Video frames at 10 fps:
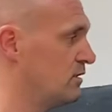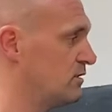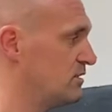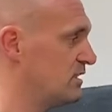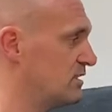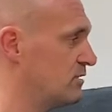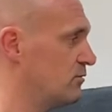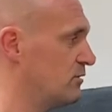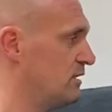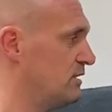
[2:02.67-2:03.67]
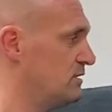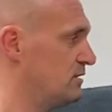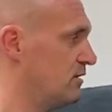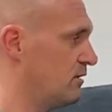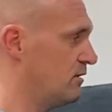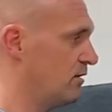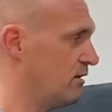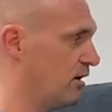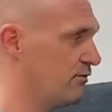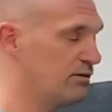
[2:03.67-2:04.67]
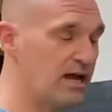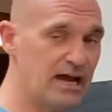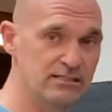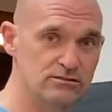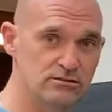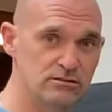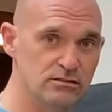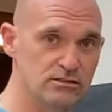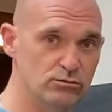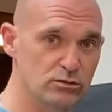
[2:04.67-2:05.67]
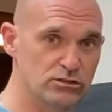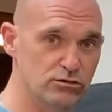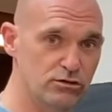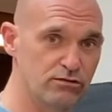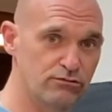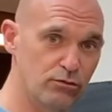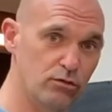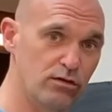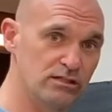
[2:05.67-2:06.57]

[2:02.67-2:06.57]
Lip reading: 6 degrees of caster is what you're looking for.